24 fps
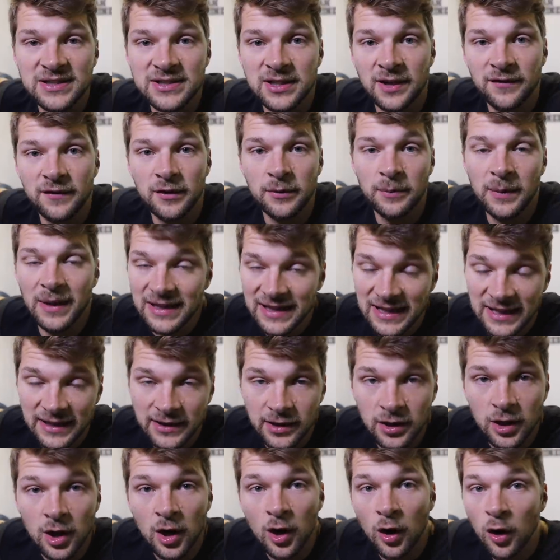tougher. But
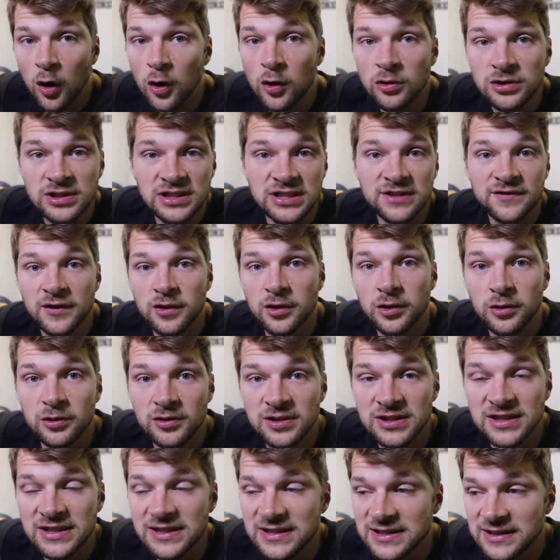again, horses for
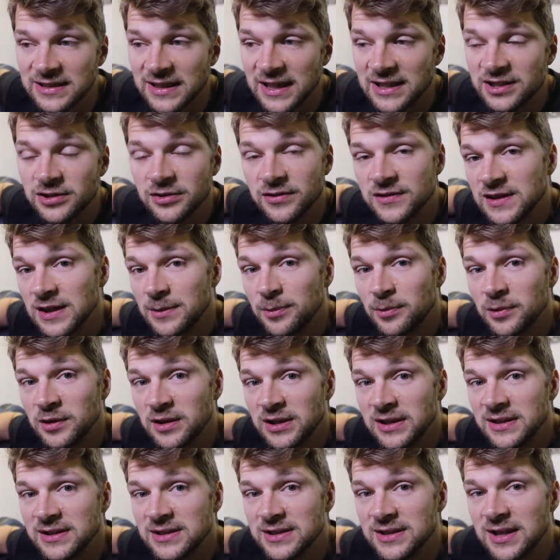courses. And as you've seen
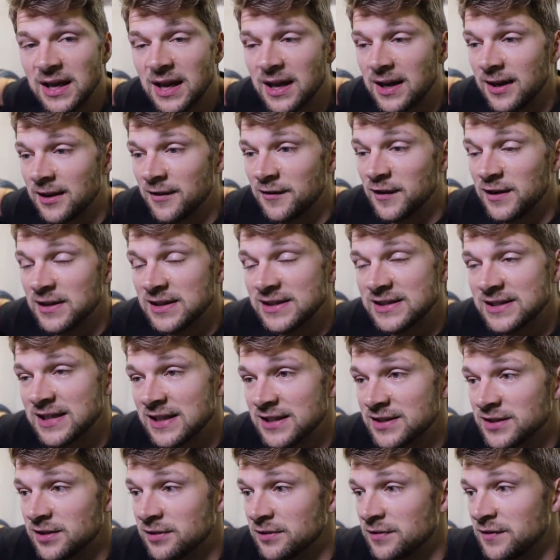with these uh, fitness
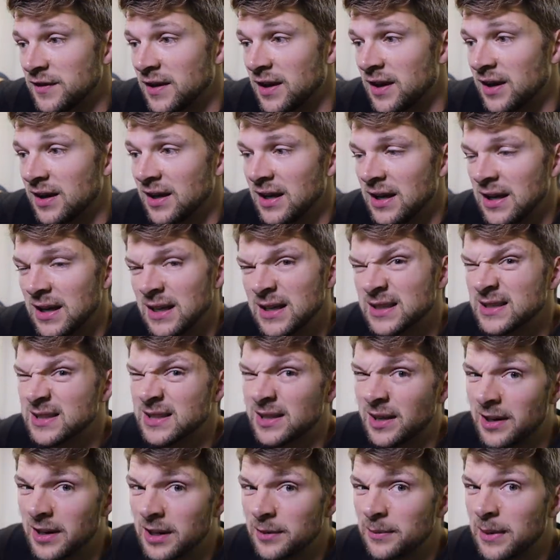tests so far, it's
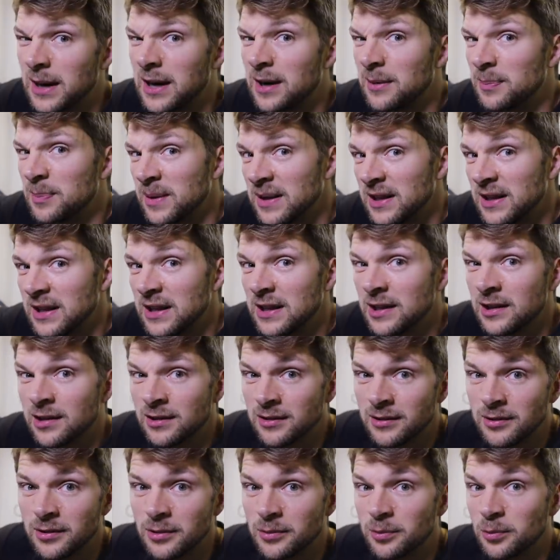kind of about
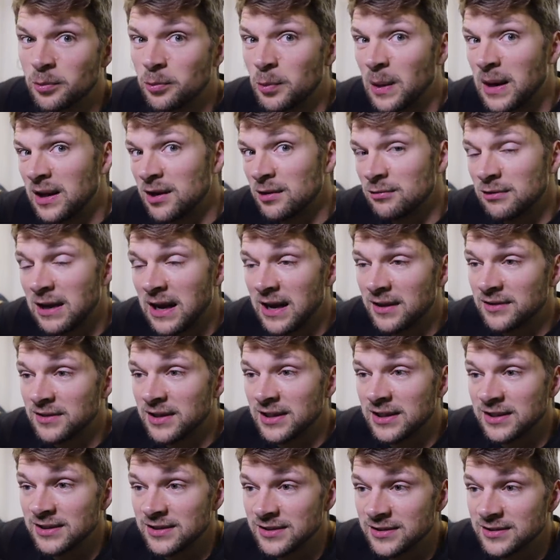being
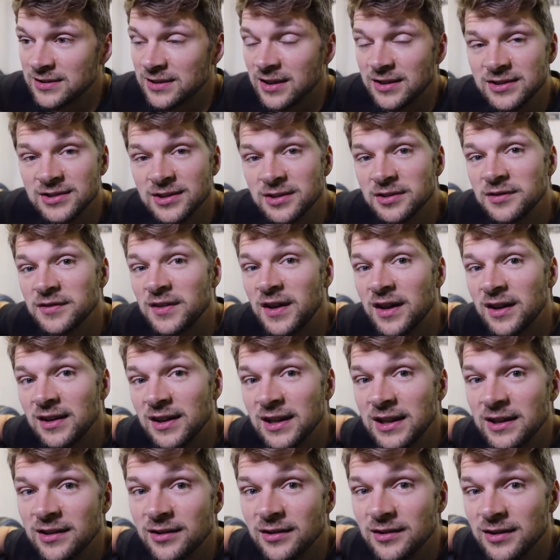well-rounded. And, and, so far,
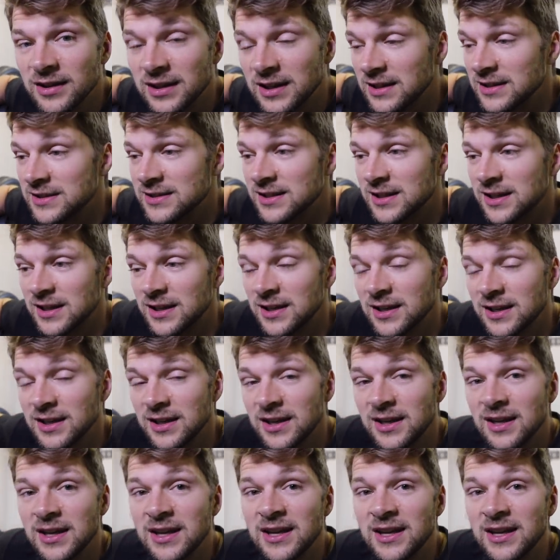Leon is uh,